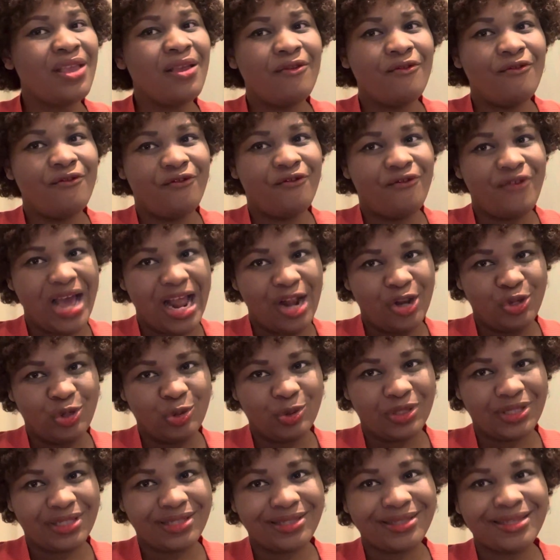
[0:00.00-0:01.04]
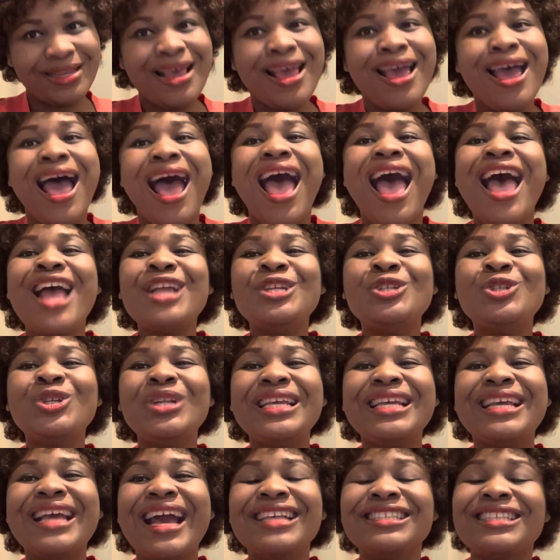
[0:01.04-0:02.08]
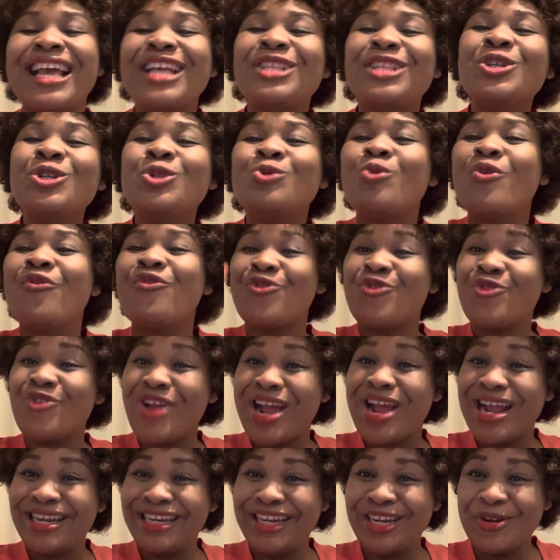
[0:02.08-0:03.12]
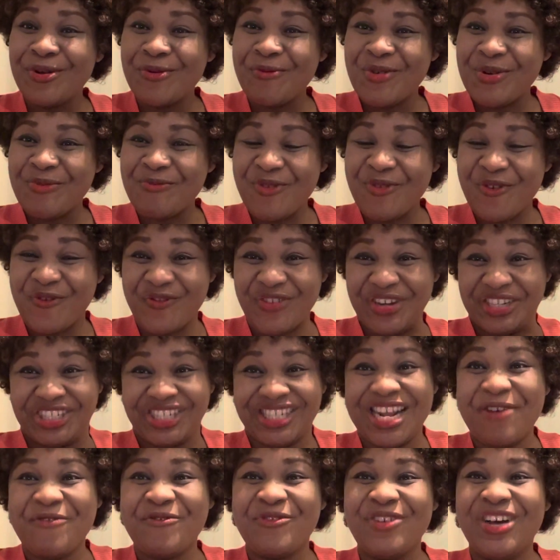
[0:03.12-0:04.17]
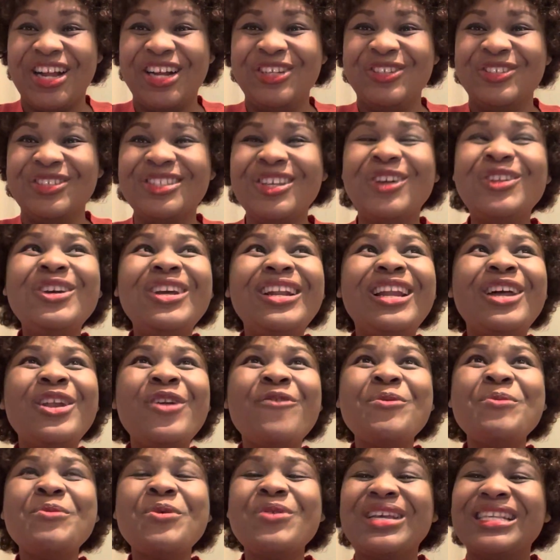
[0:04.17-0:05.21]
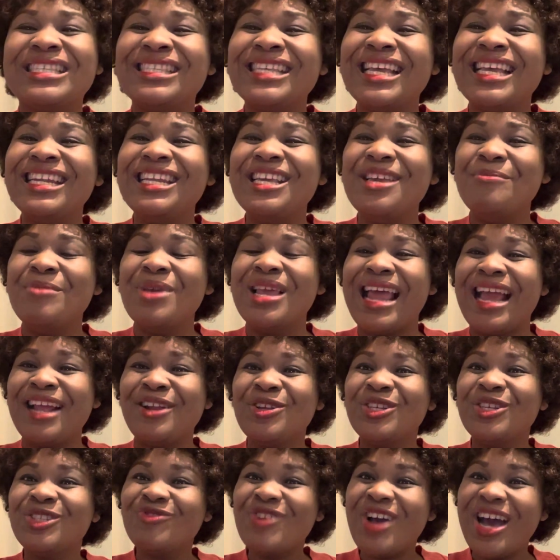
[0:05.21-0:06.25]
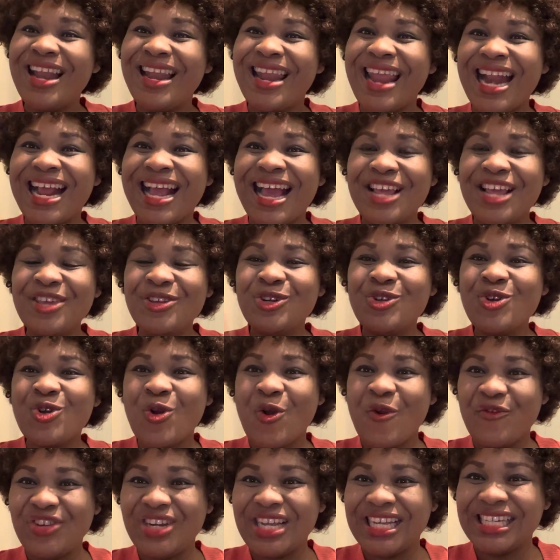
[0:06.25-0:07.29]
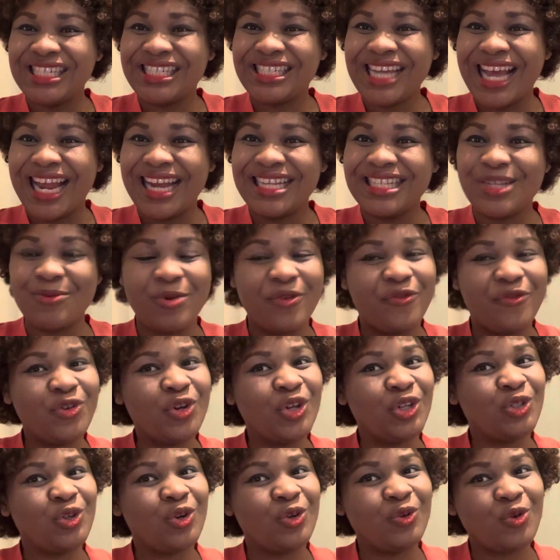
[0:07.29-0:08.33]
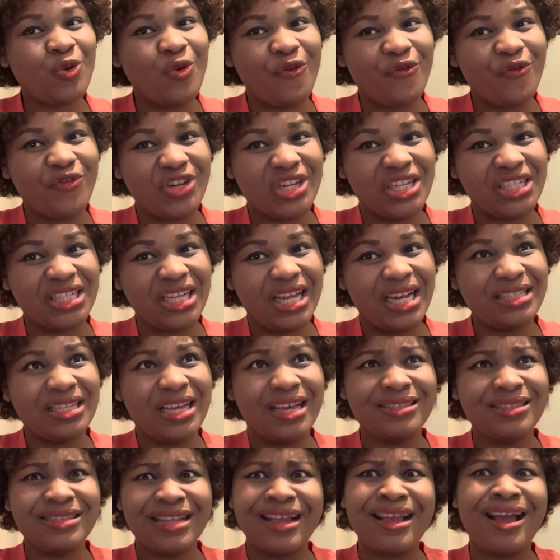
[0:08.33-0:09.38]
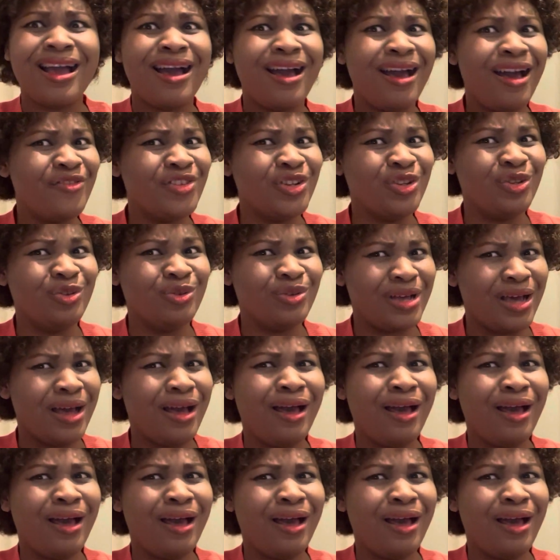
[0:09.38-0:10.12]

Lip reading: values. Actually, guys, I thought we've rounded up with professional values. Although a lot of people were sending email like, can you do confidentiality? We've not done confidentiality. And I was like, I'll have a look.